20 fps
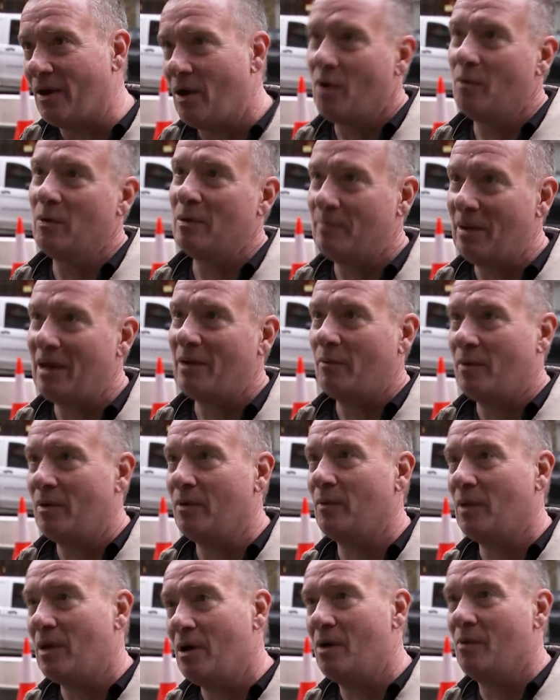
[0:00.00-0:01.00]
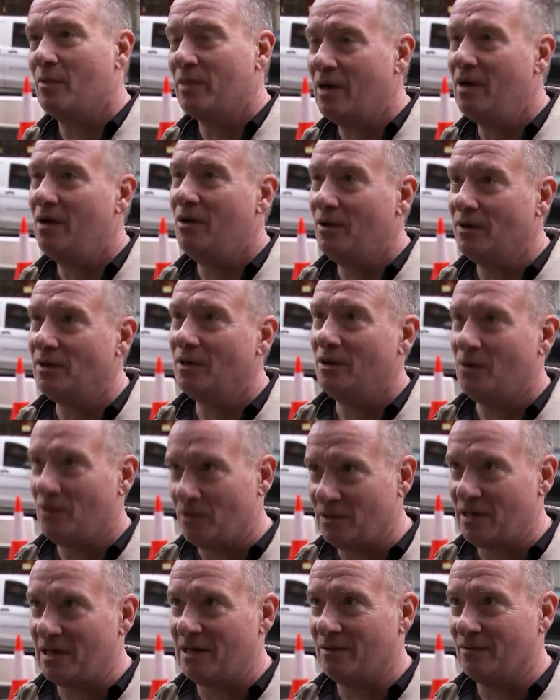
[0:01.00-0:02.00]
are we back where we are with a harder
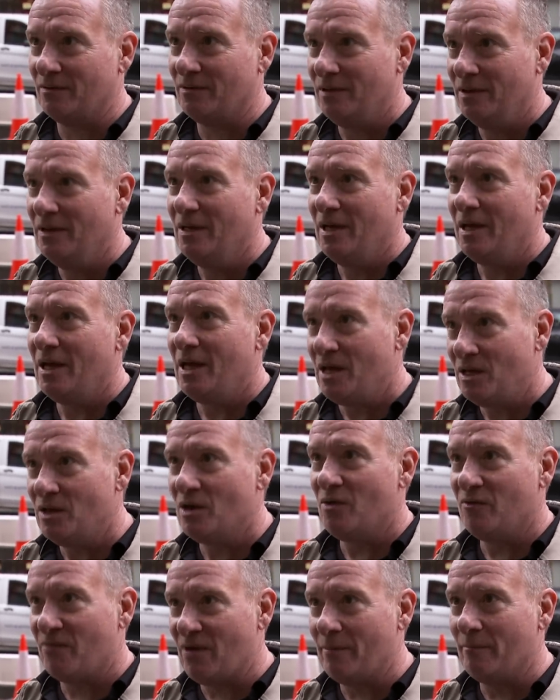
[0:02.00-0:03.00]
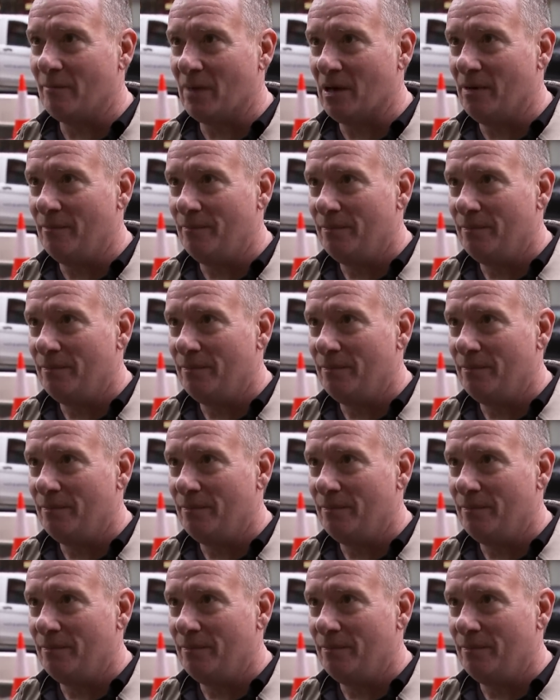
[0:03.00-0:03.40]
lockdown in November?